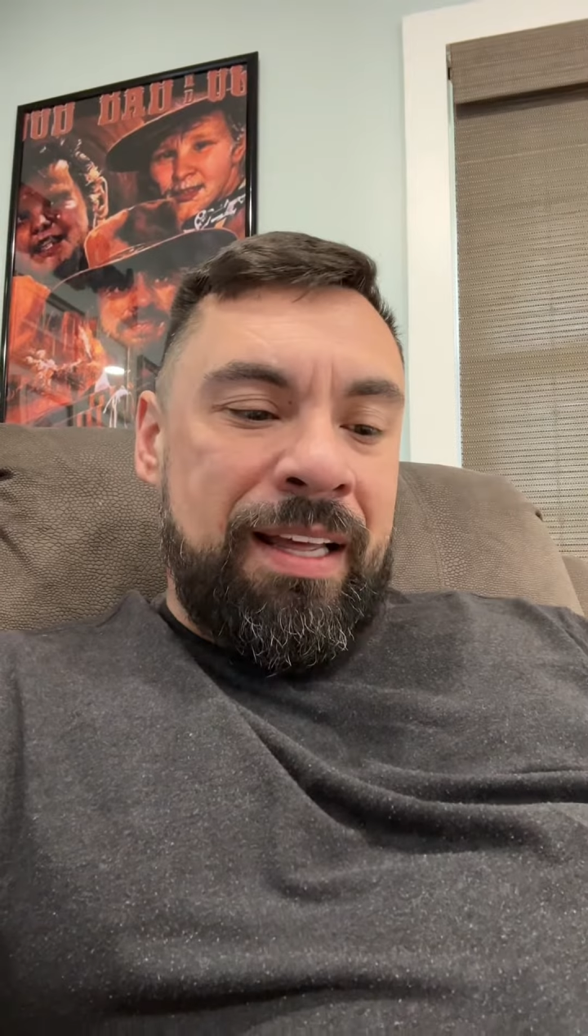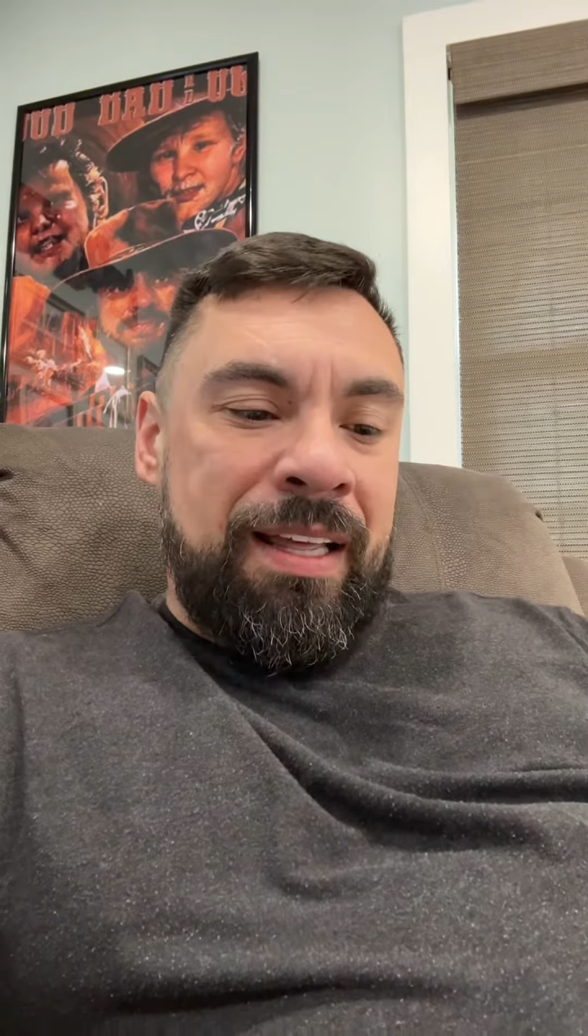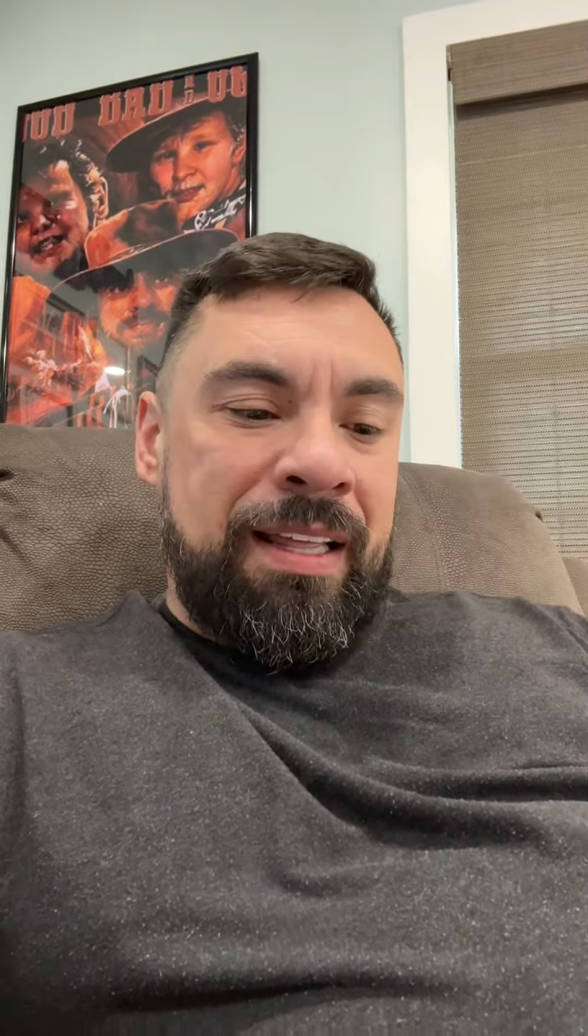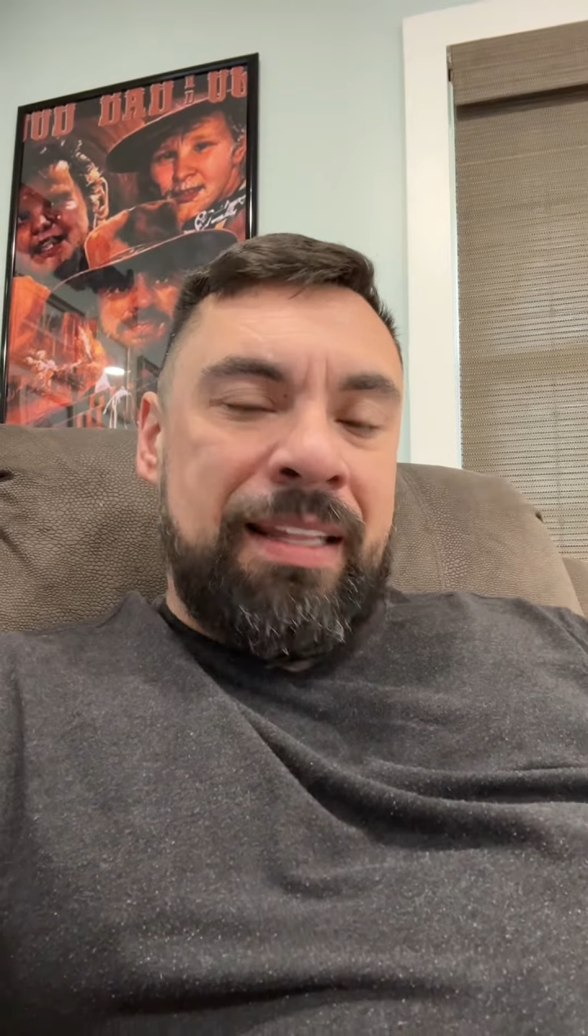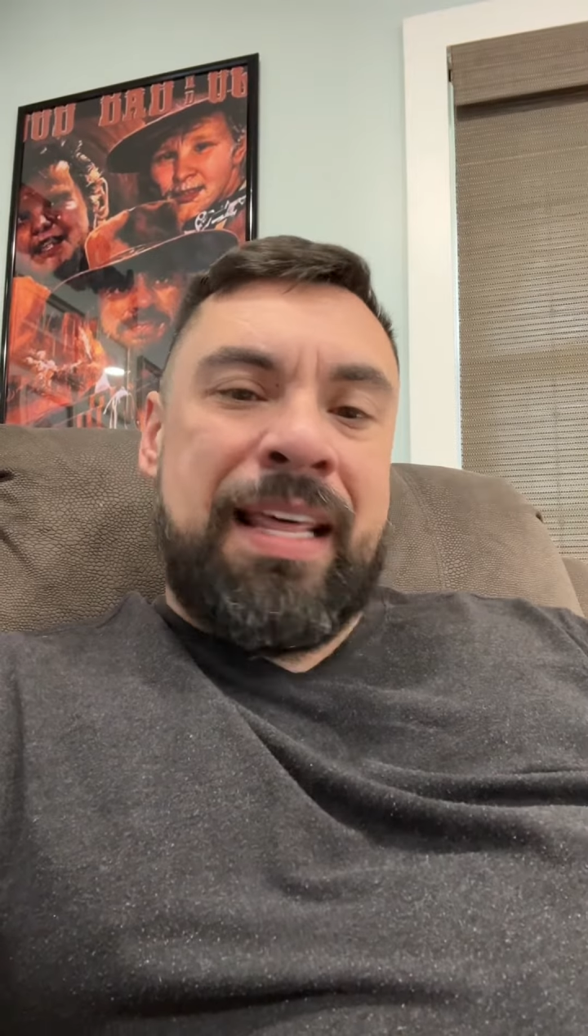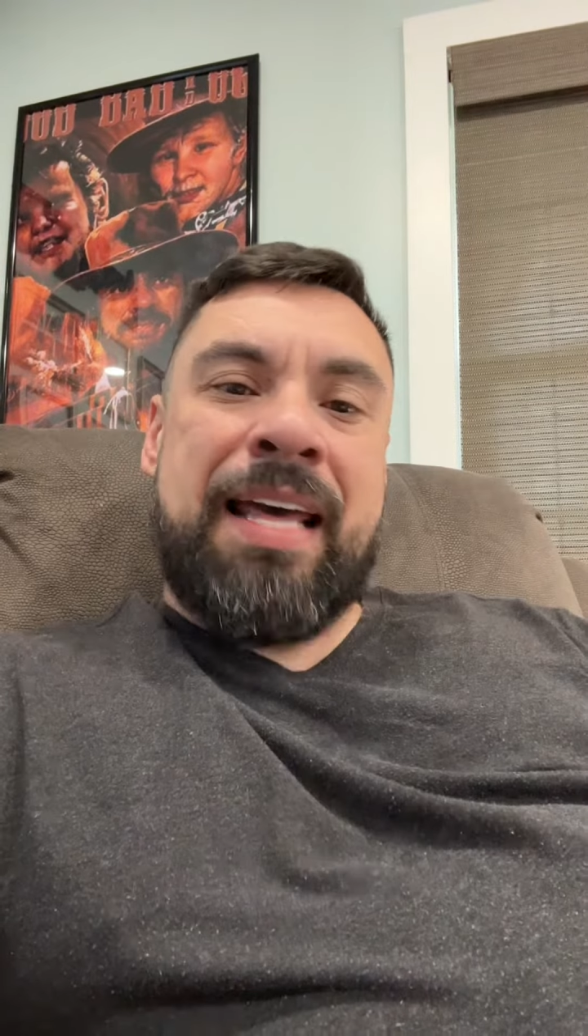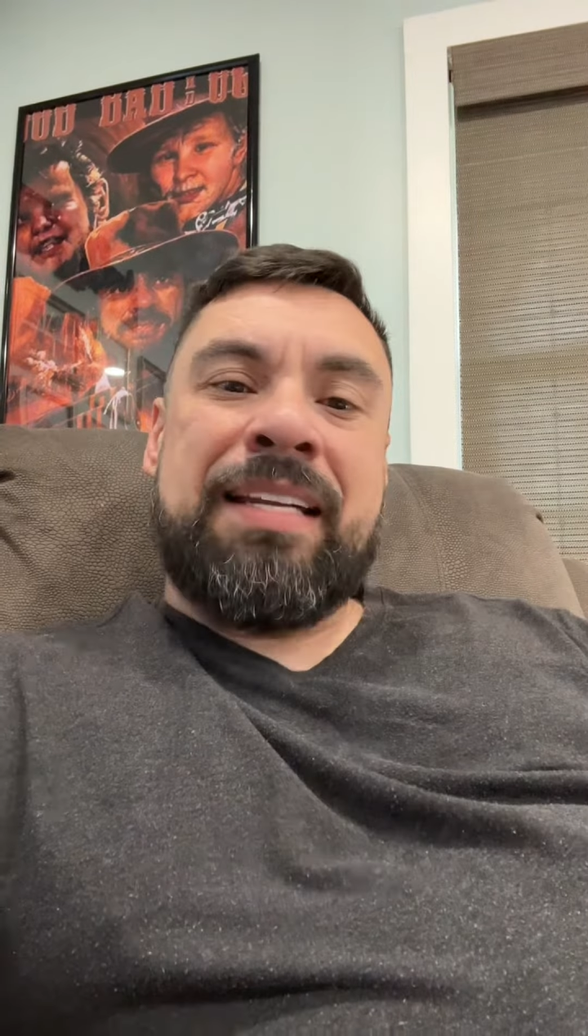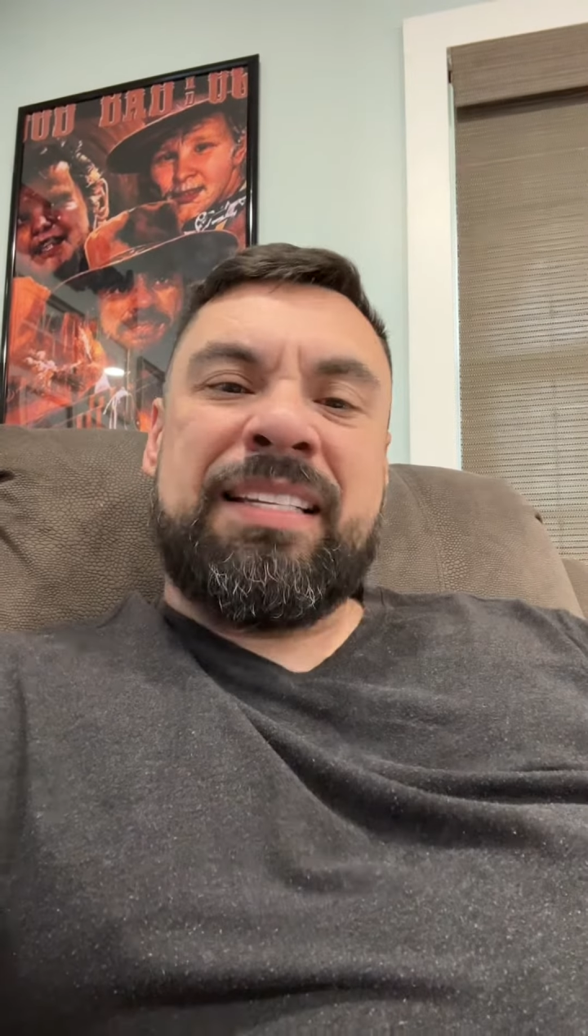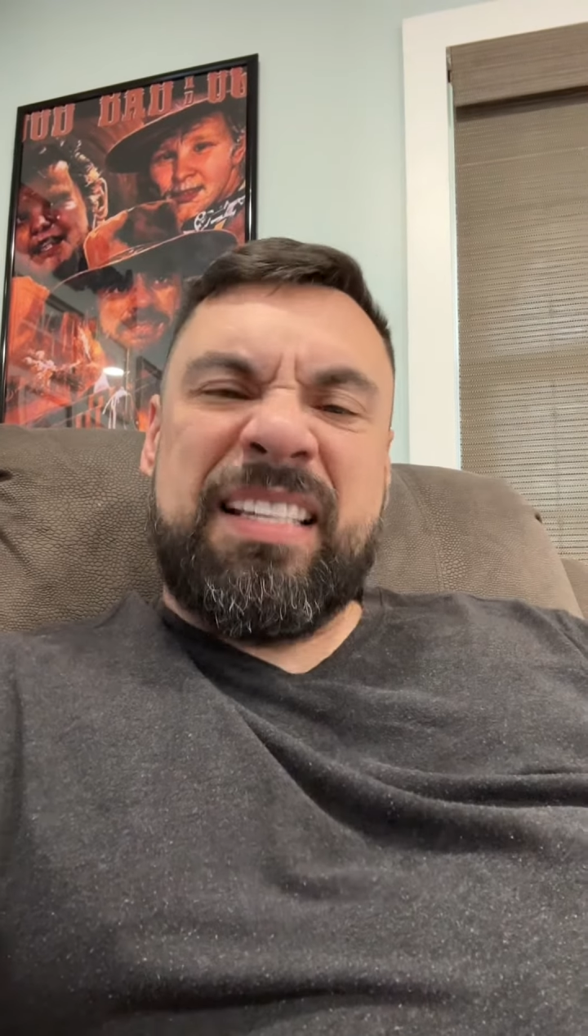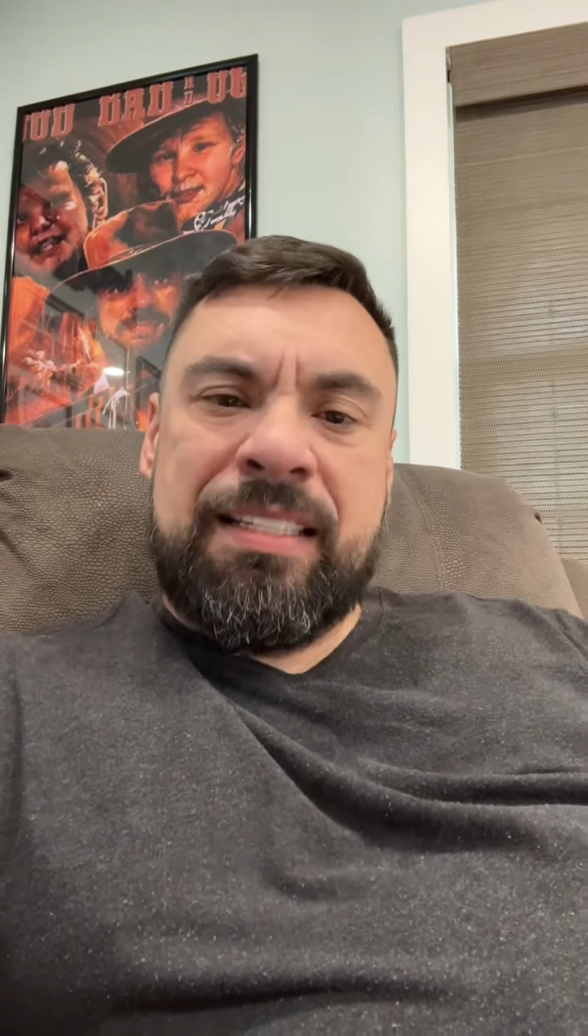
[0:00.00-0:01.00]
that
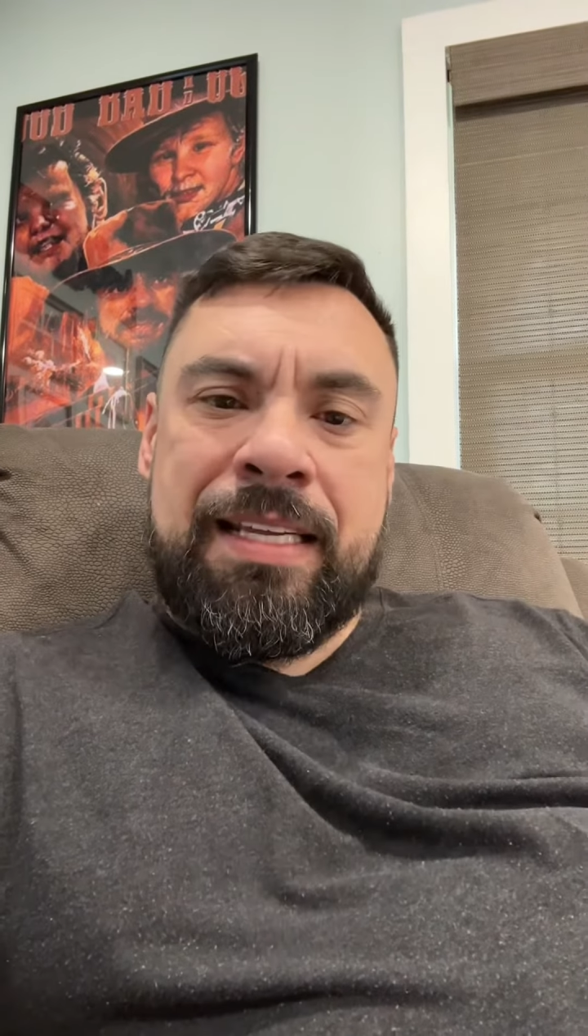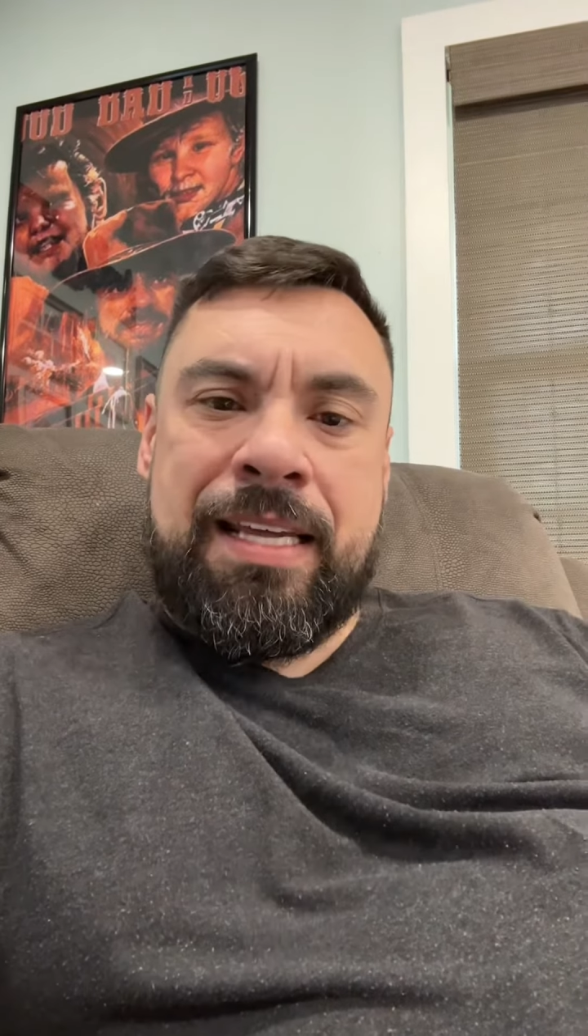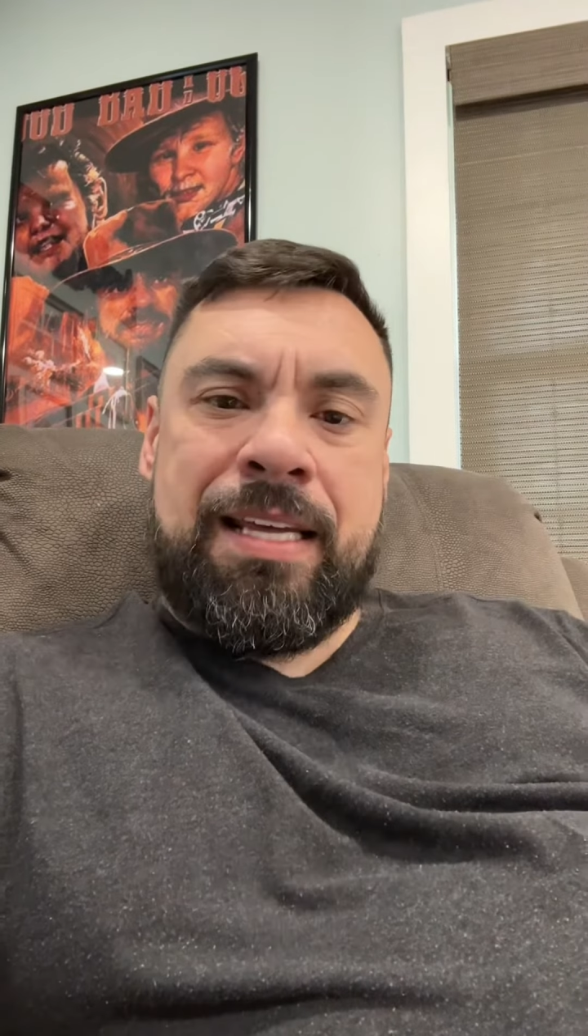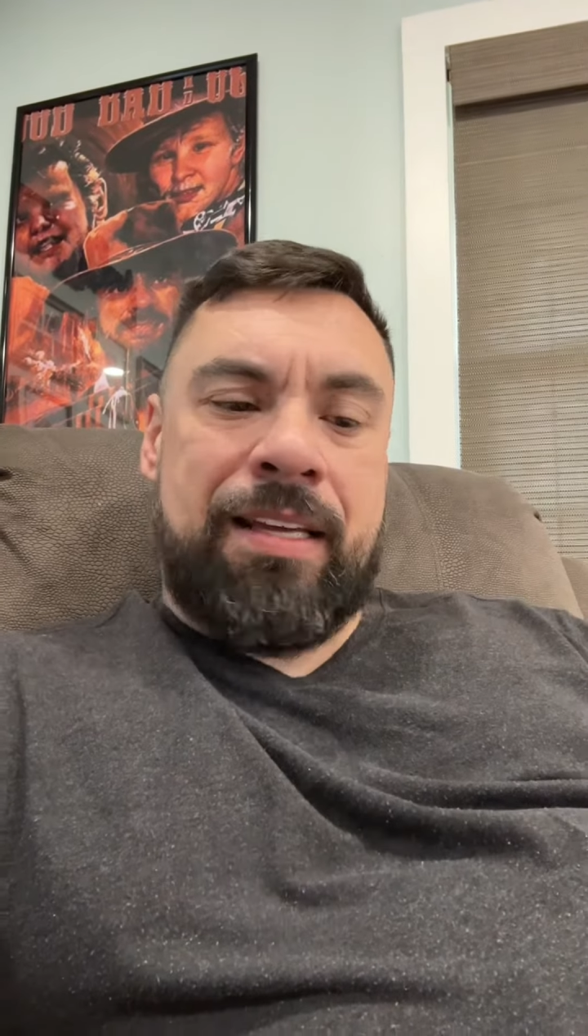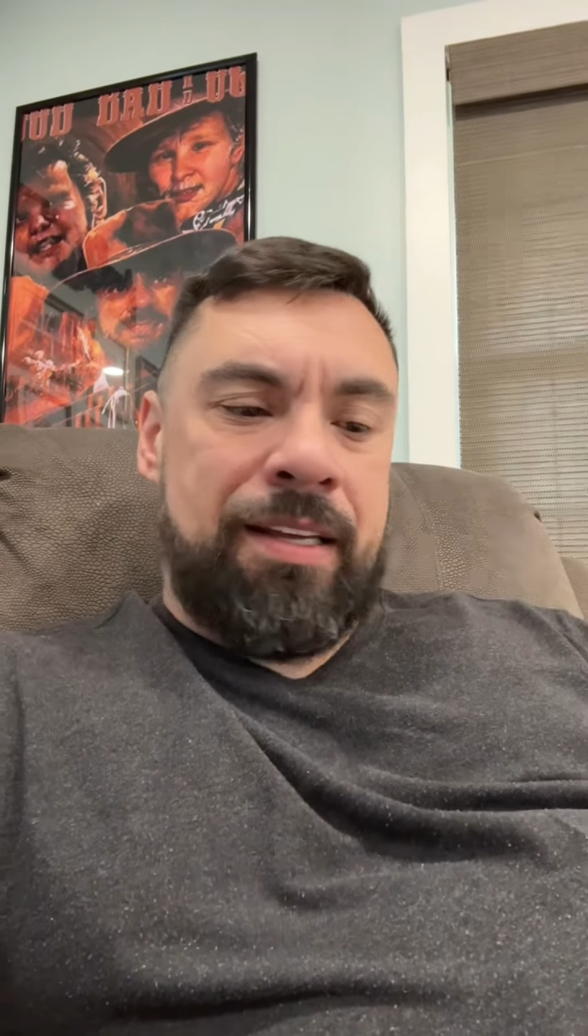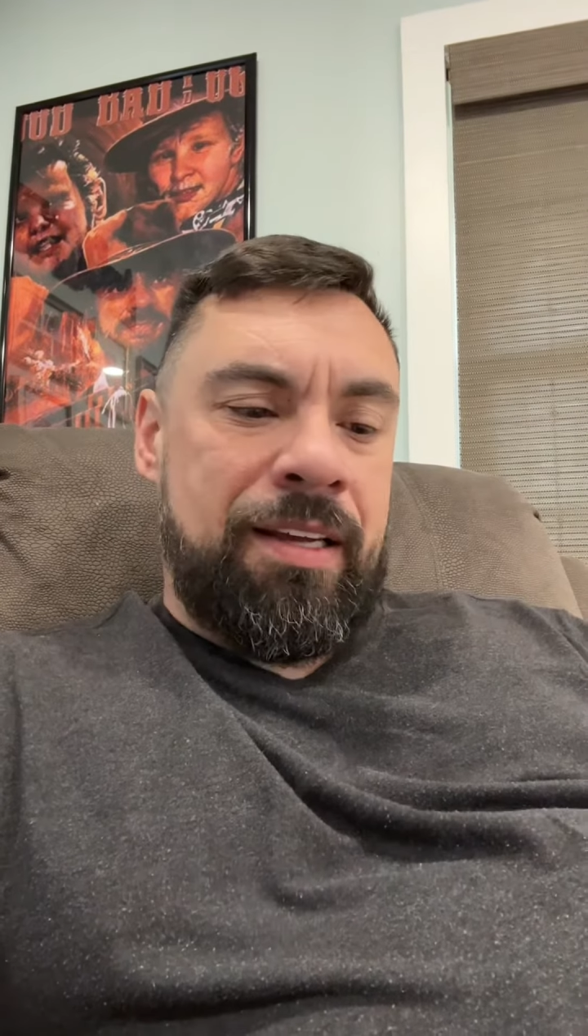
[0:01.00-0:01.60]
is content?